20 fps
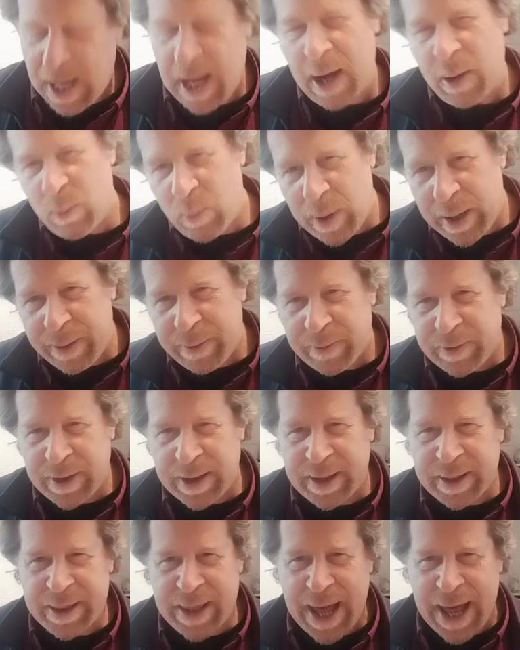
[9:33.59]
and we
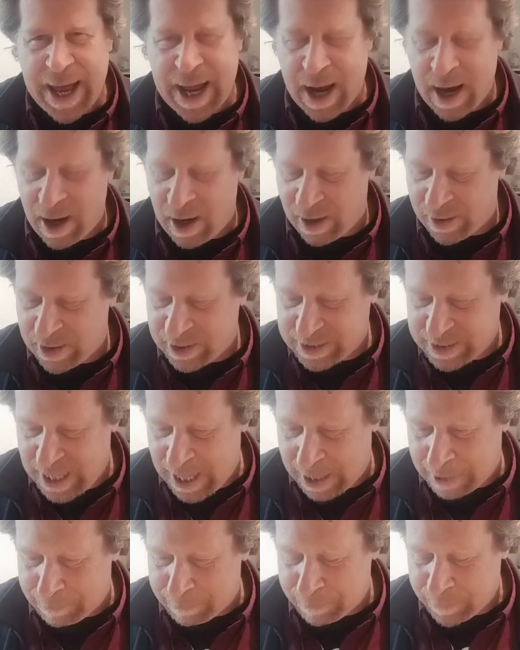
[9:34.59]
think they are the
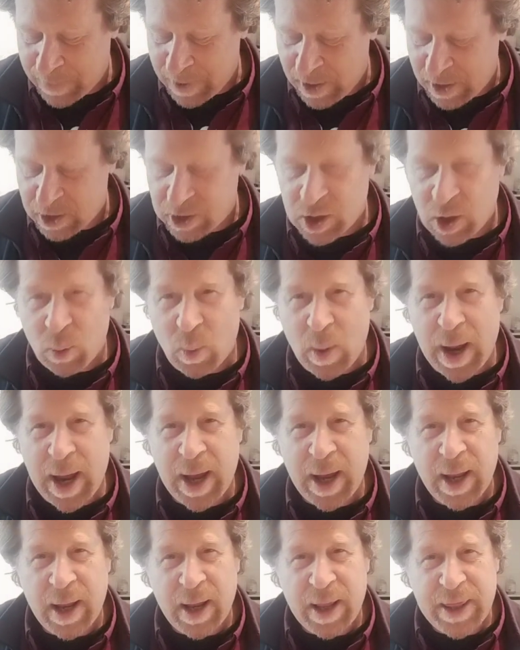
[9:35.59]
same. So we're,
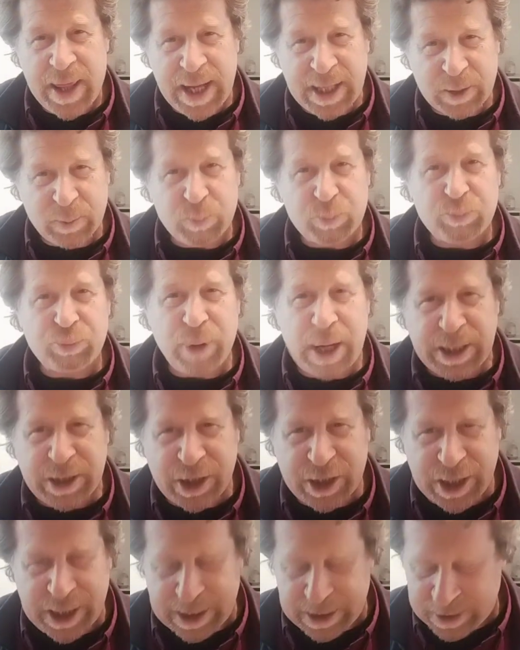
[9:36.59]
that's
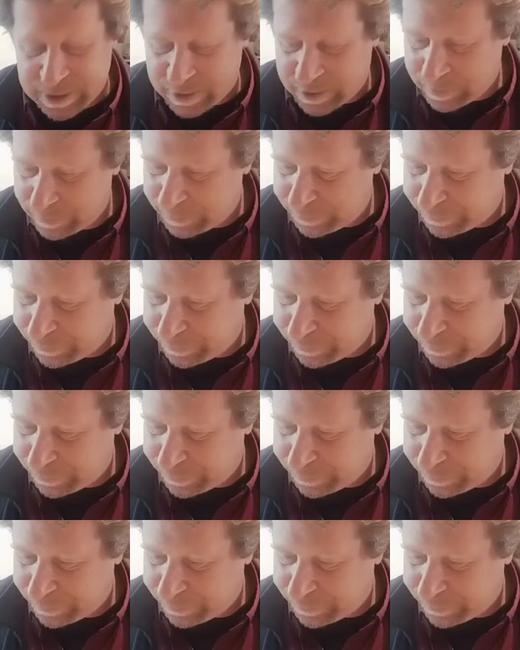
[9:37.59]
prejudice.